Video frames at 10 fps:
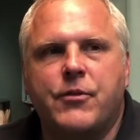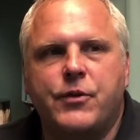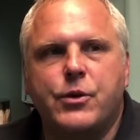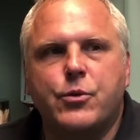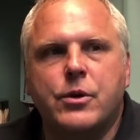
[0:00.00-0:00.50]

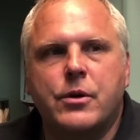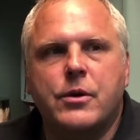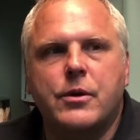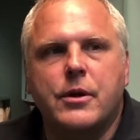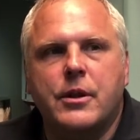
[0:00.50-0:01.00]

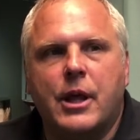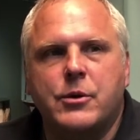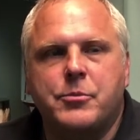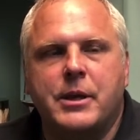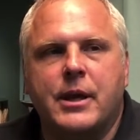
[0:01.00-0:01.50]
funeral that
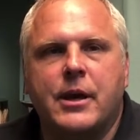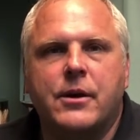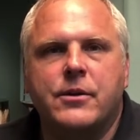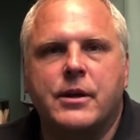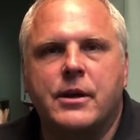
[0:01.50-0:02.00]
was being
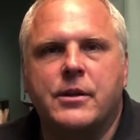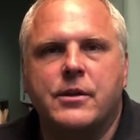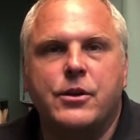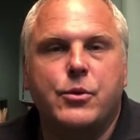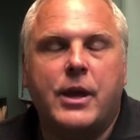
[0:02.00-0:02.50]
held in
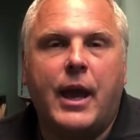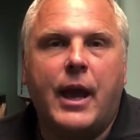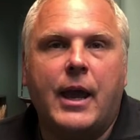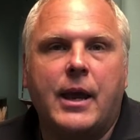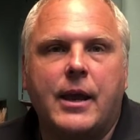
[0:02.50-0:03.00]
the
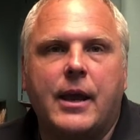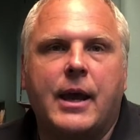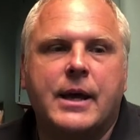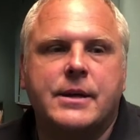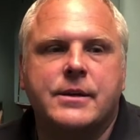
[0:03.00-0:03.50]
UK,
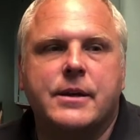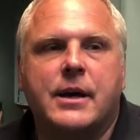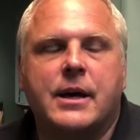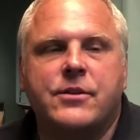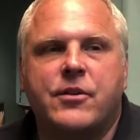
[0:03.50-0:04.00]
and
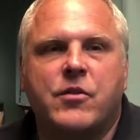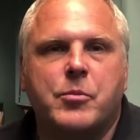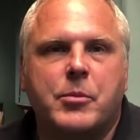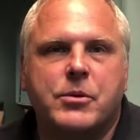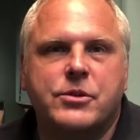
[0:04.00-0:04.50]
several
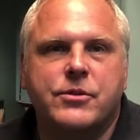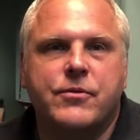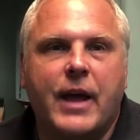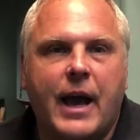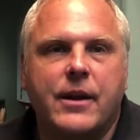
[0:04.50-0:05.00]
members of
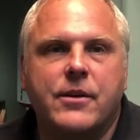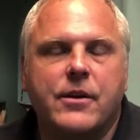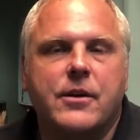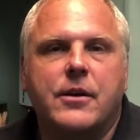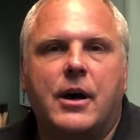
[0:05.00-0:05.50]
that
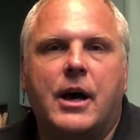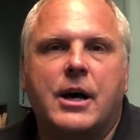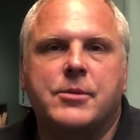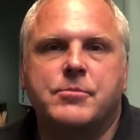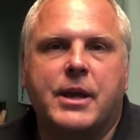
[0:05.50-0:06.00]

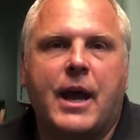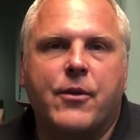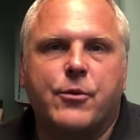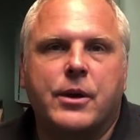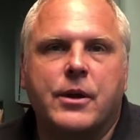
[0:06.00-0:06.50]

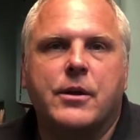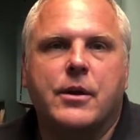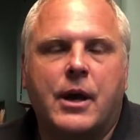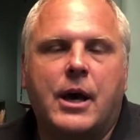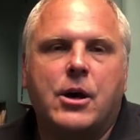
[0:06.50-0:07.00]
gathering
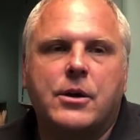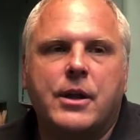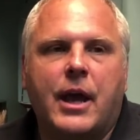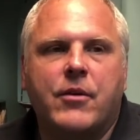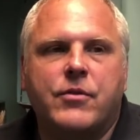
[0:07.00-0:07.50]

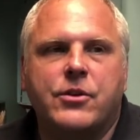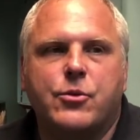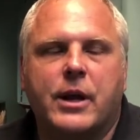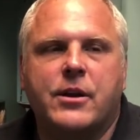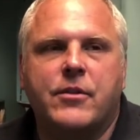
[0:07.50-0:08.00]
have
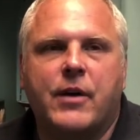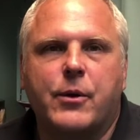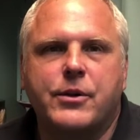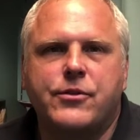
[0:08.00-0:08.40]
contracted the virus.